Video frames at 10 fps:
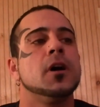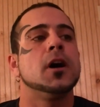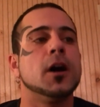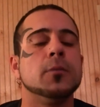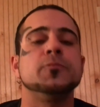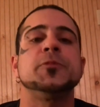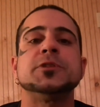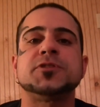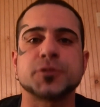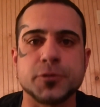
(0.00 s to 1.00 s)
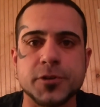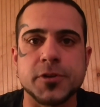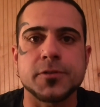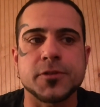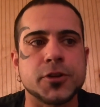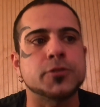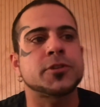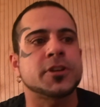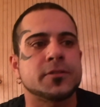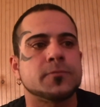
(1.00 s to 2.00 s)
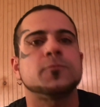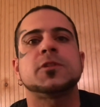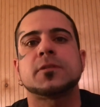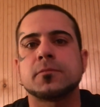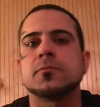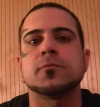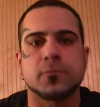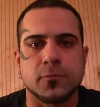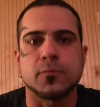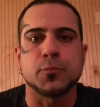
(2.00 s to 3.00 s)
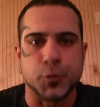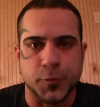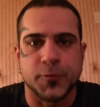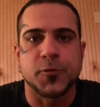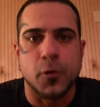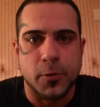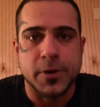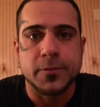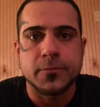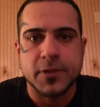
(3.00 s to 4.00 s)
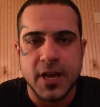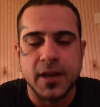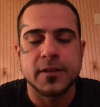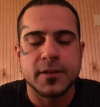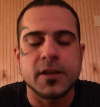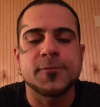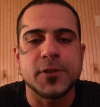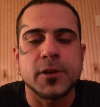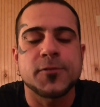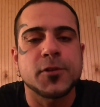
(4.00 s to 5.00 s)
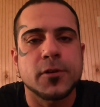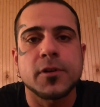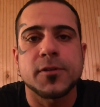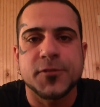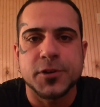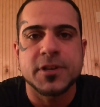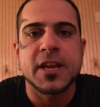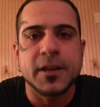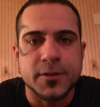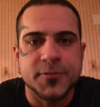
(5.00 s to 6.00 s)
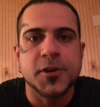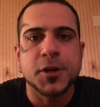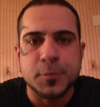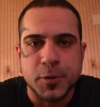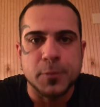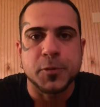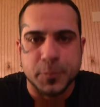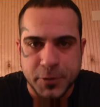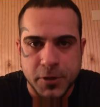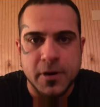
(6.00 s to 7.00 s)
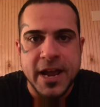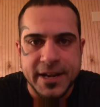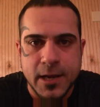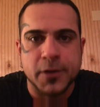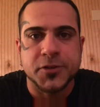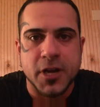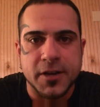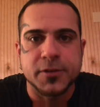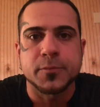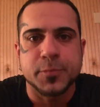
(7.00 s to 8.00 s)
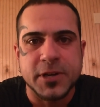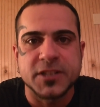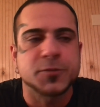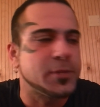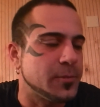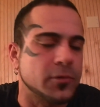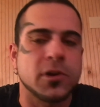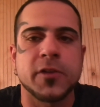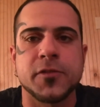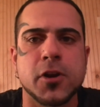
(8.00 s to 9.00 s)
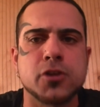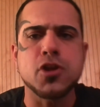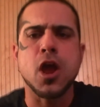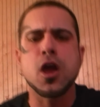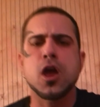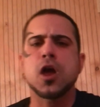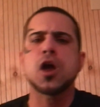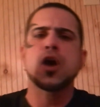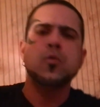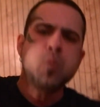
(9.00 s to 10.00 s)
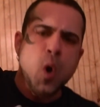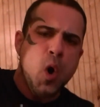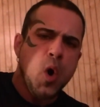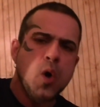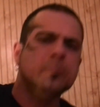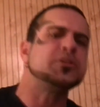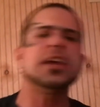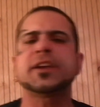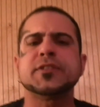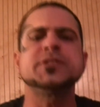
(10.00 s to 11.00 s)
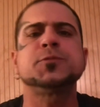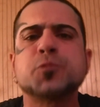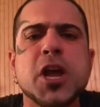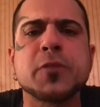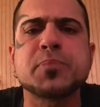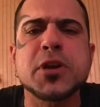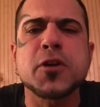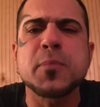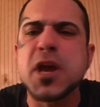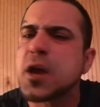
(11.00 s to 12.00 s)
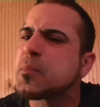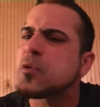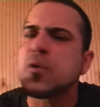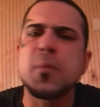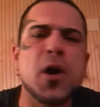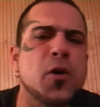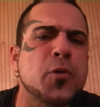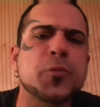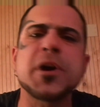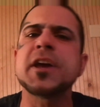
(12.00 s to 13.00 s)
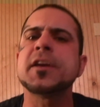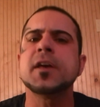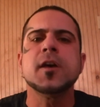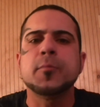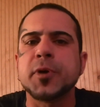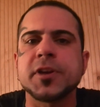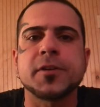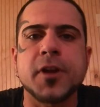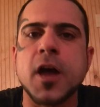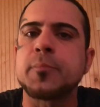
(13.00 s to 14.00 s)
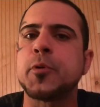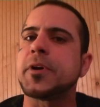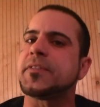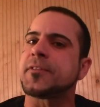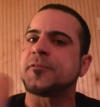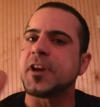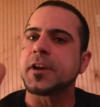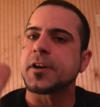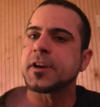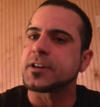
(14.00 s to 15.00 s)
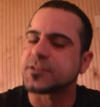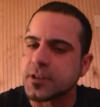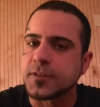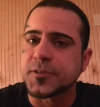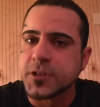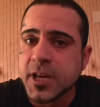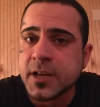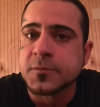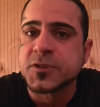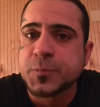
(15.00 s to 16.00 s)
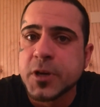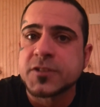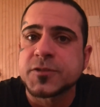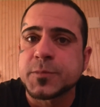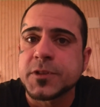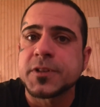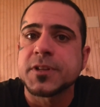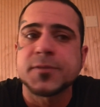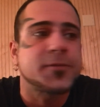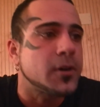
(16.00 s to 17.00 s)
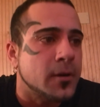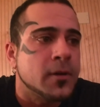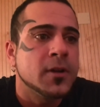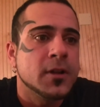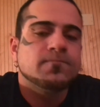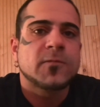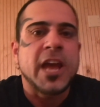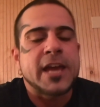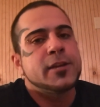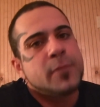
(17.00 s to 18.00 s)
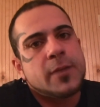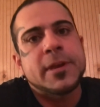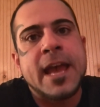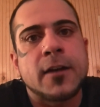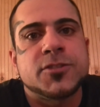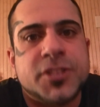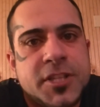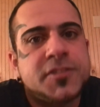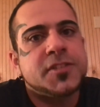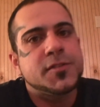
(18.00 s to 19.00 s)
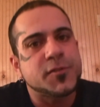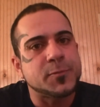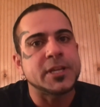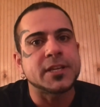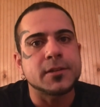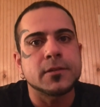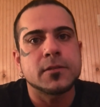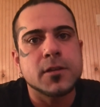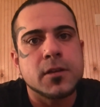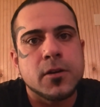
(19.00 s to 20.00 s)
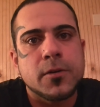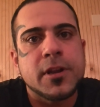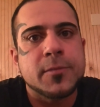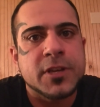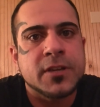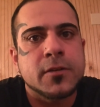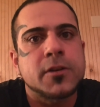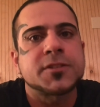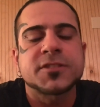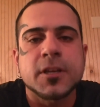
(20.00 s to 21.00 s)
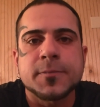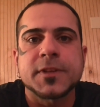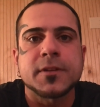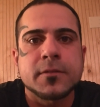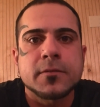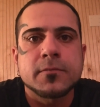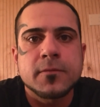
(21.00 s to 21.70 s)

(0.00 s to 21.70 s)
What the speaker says: the sooner you can move forward. Okay? If you're taking a fucking purple pill right now trying to impress people on there, yeah, woo, I'm taking this red pill, man, I'm going my own way, but you're not pointing the finger at yourself and taking responsibility for kind of maybe how cheesy you've been, you know what I mean, or something.